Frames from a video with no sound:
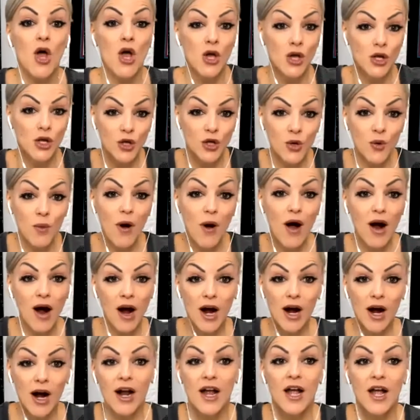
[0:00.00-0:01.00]

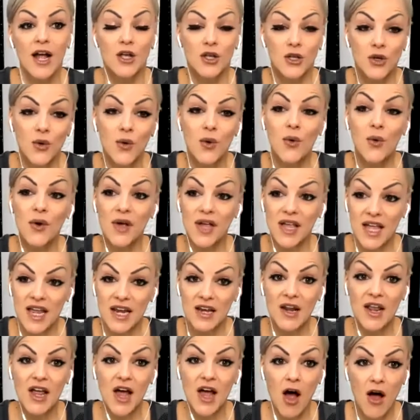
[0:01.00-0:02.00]
You
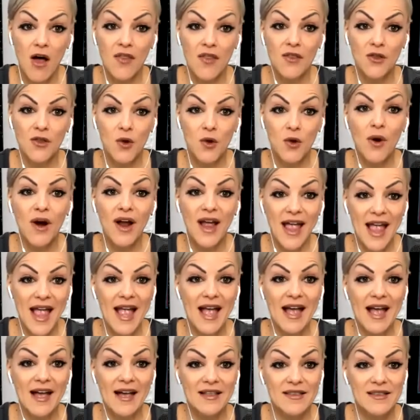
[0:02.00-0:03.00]
can on your
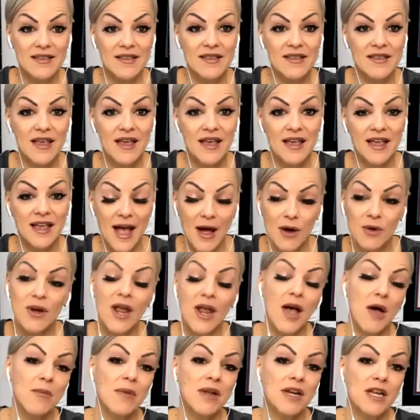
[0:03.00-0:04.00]
hands count
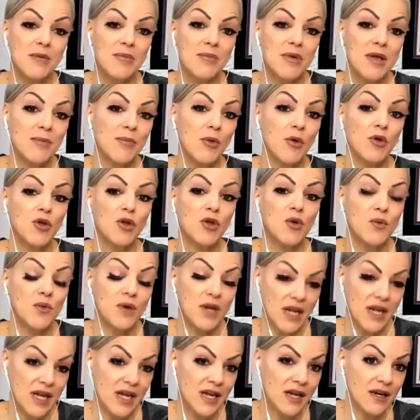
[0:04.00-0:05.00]
how many people you
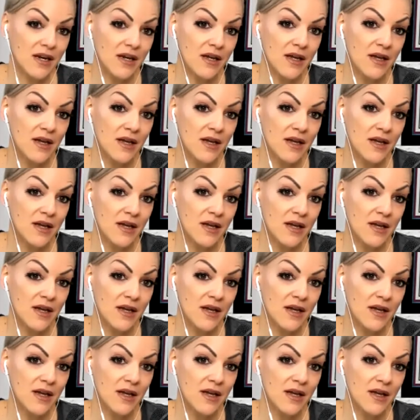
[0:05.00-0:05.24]
need